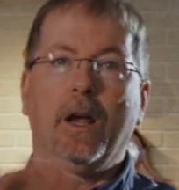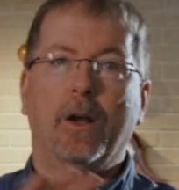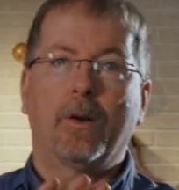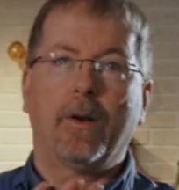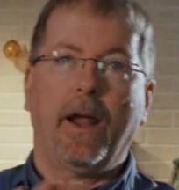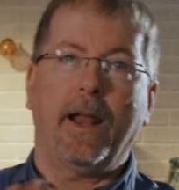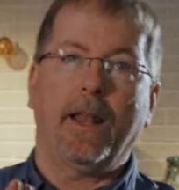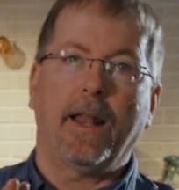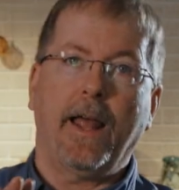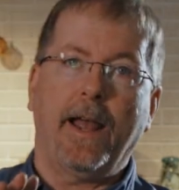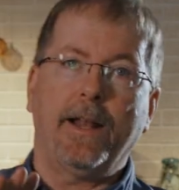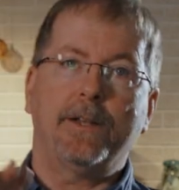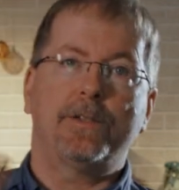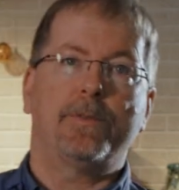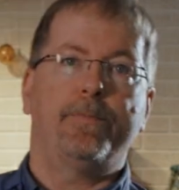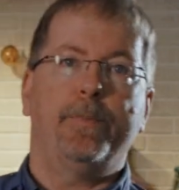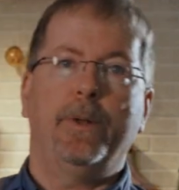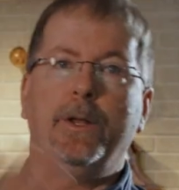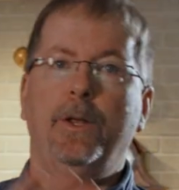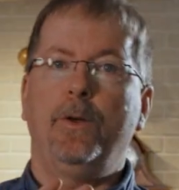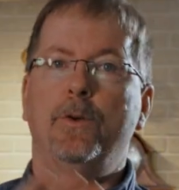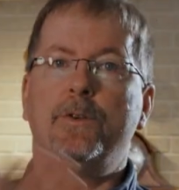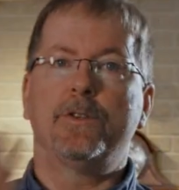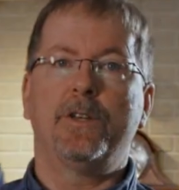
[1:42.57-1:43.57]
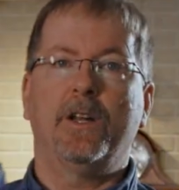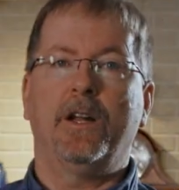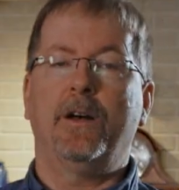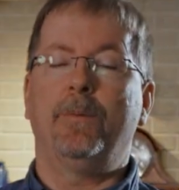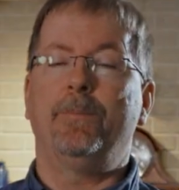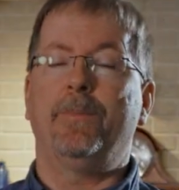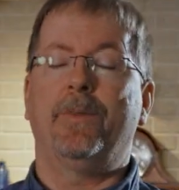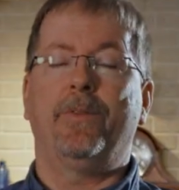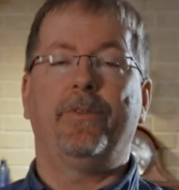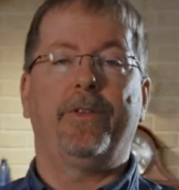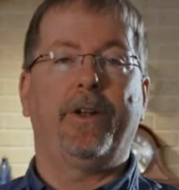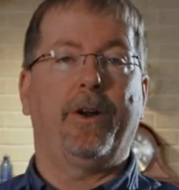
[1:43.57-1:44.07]
Great lights, been using
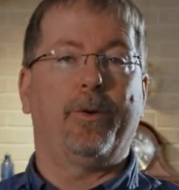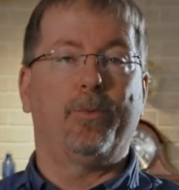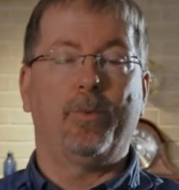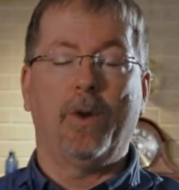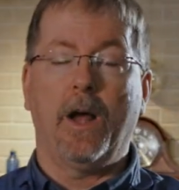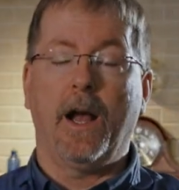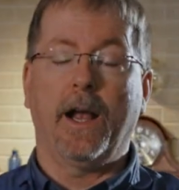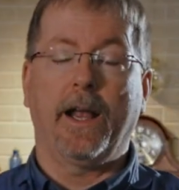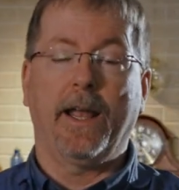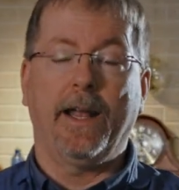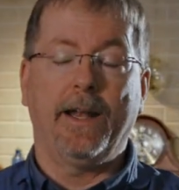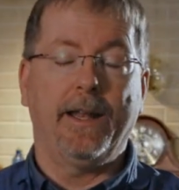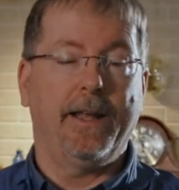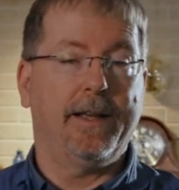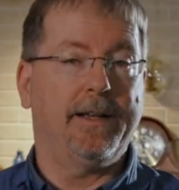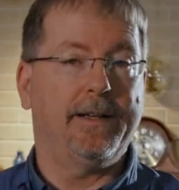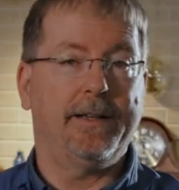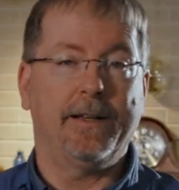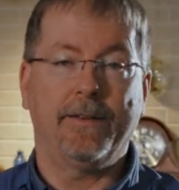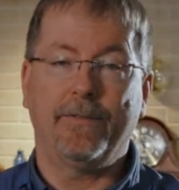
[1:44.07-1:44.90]
them. They're rugged.